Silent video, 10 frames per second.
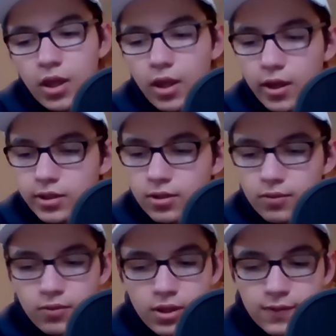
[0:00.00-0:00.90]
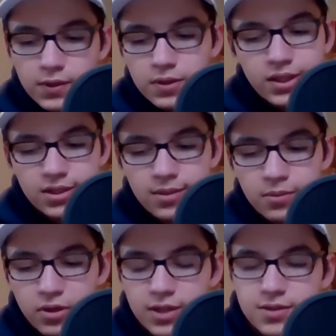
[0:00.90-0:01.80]
you know what, if you don't like the
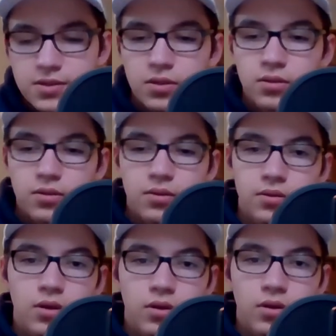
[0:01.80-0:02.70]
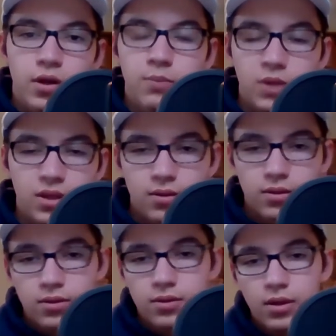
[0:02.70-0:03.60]
Democrats, know your enemy.
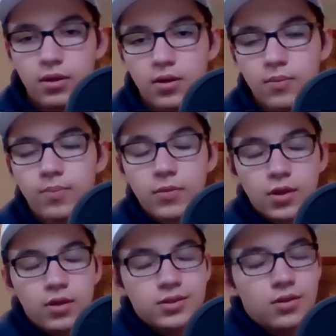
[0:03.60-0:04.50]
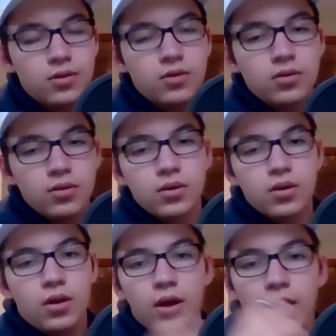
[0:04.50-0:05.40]
There you go. So
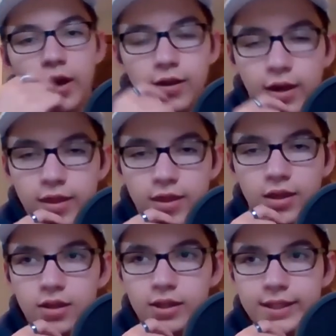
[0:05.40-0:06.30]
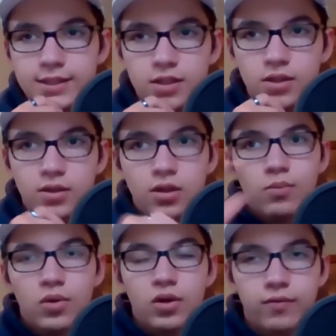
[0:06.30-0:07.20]
I think this is a good
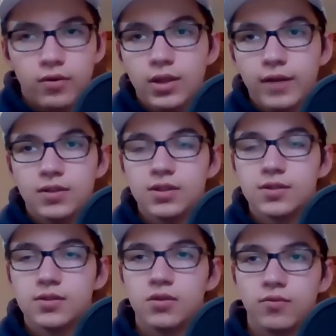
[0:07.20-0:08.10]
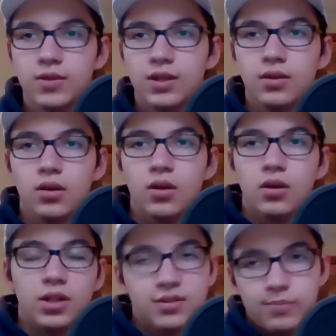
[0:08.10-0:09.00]
book for leftists to read.
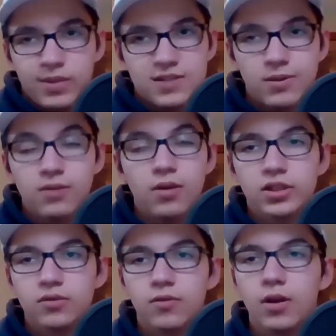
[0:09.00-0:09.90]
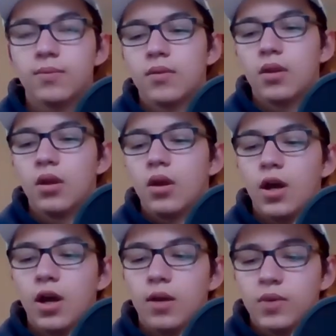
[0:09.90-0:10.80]
Not the best, but a good one.
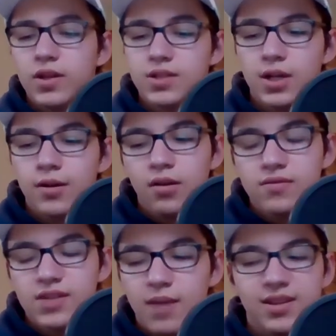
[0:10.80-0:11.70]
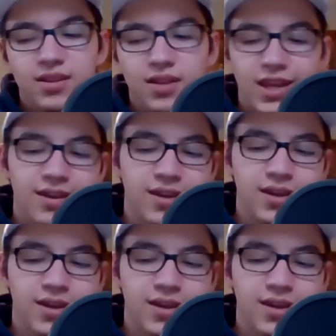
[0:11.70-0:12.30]
Conservatives, I mean, like,